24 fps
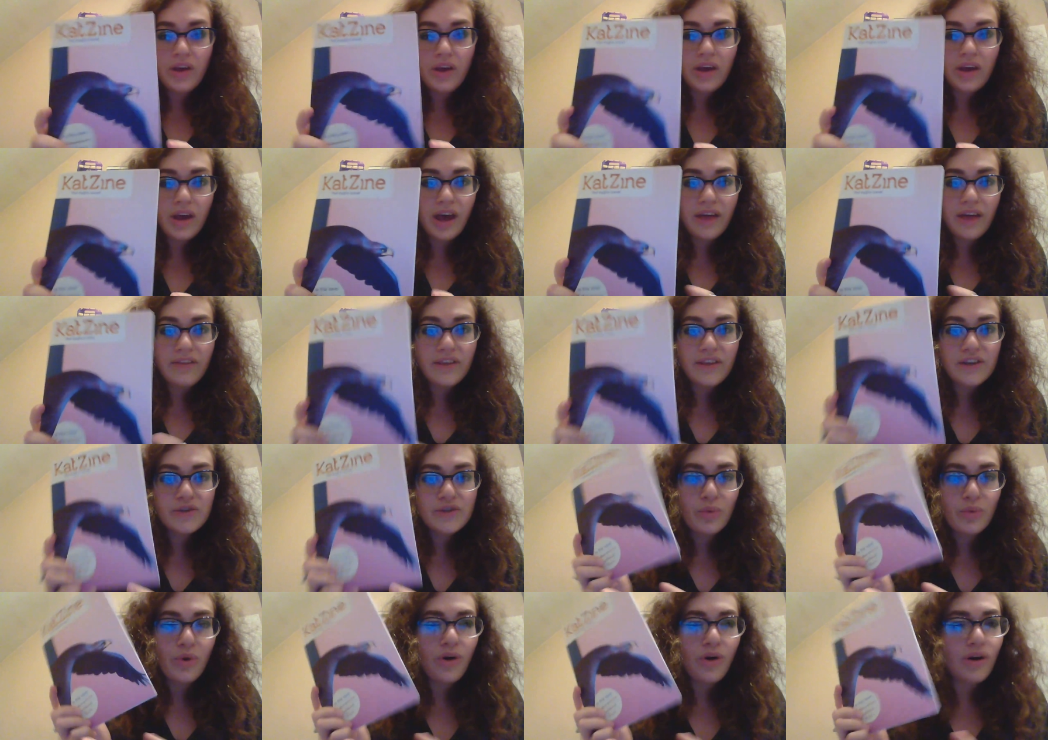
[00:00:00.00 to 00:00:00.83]
and
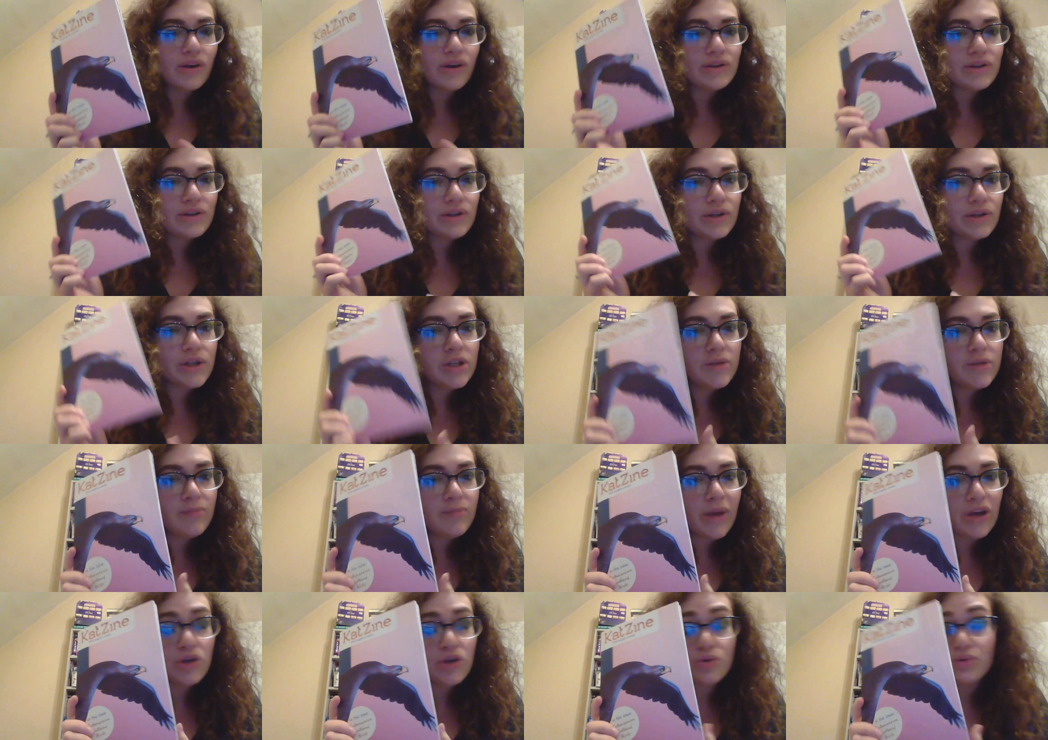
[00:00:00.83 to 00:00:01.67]
this was the
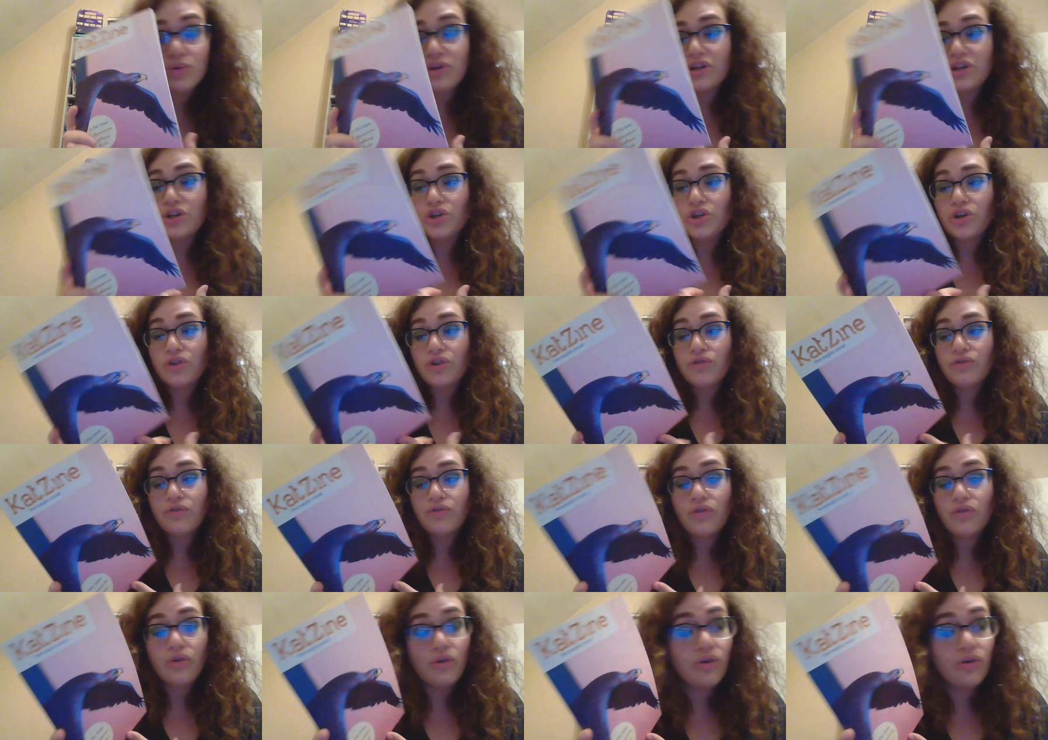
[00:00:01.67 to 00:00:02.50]
special edition
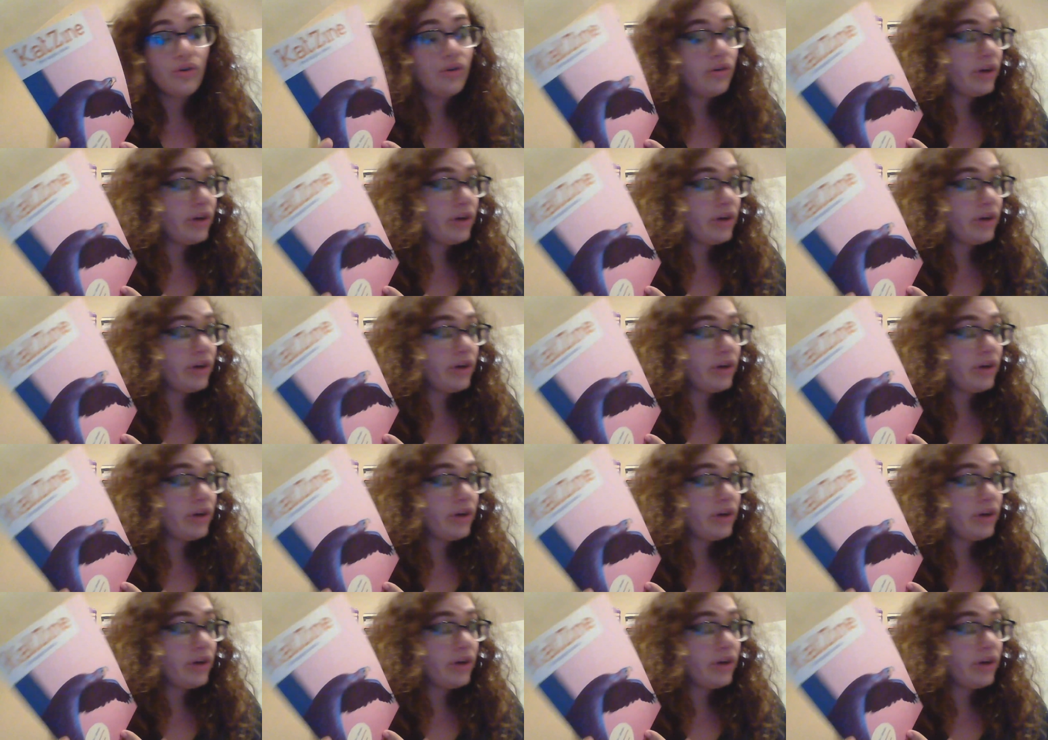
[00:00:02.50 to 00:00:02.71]
for